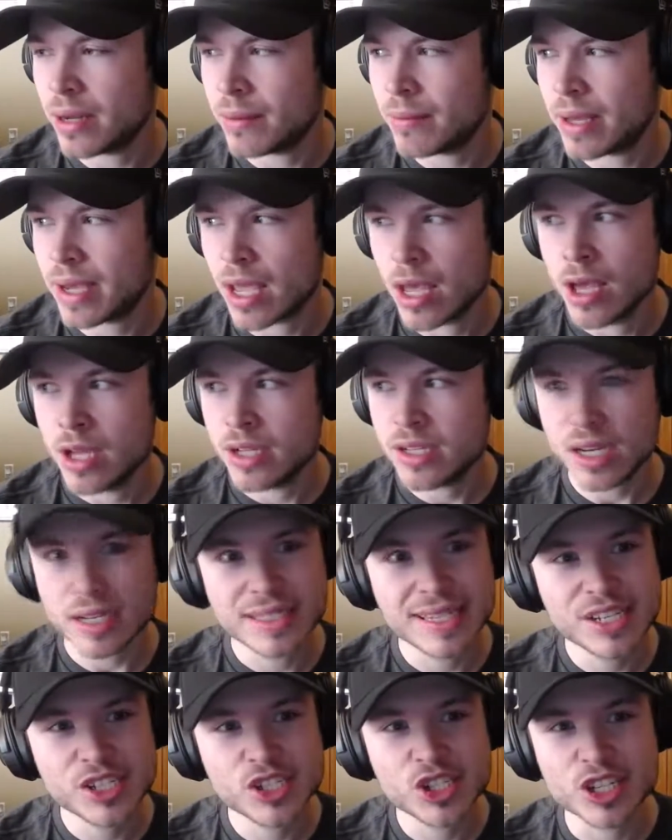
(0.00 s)
I'm like,
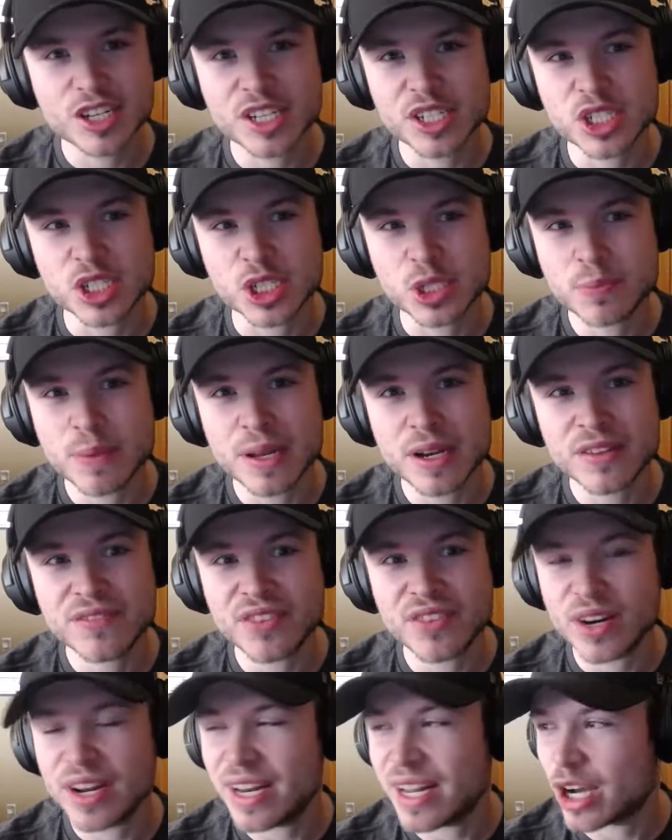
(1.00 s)
Tatis should get suspended
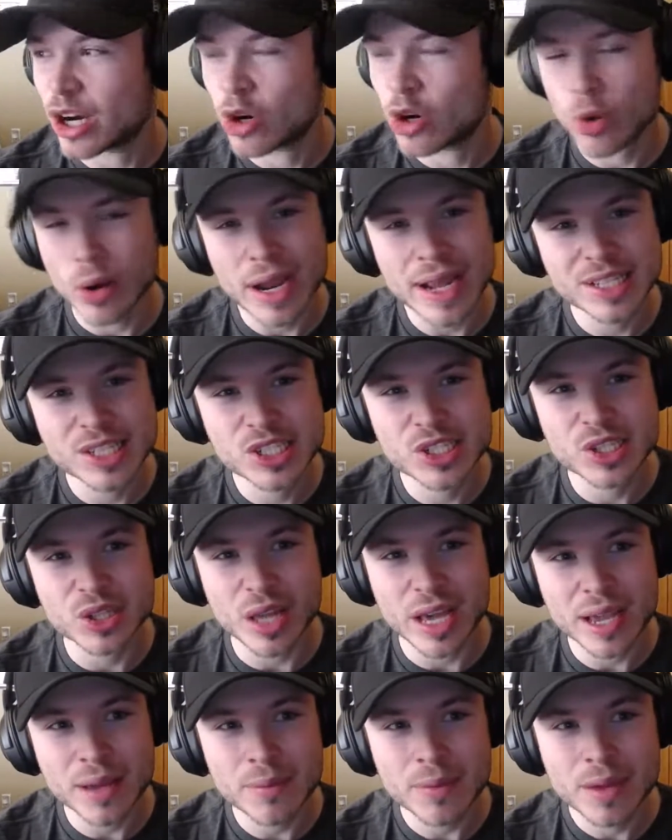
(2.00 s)
for hitting a grand
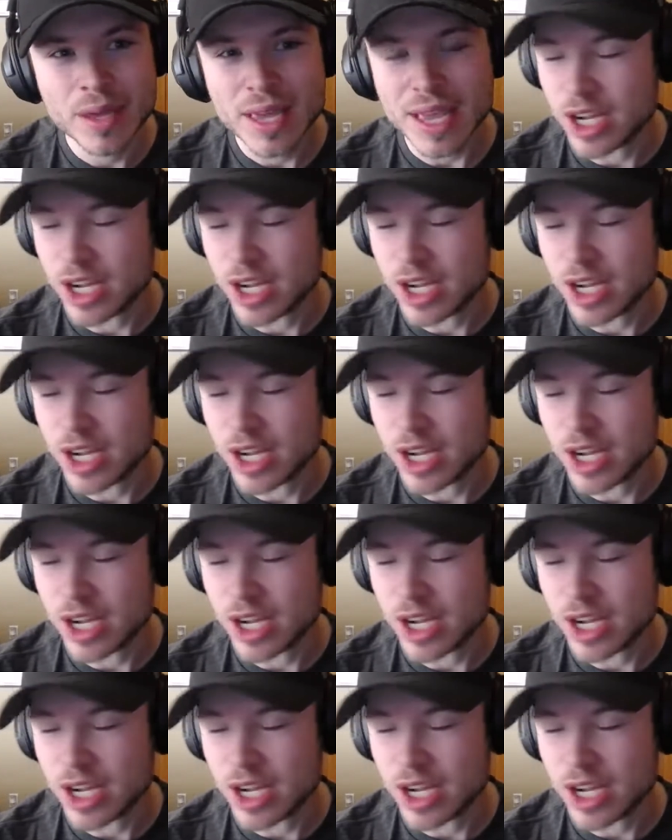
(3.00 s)
slam,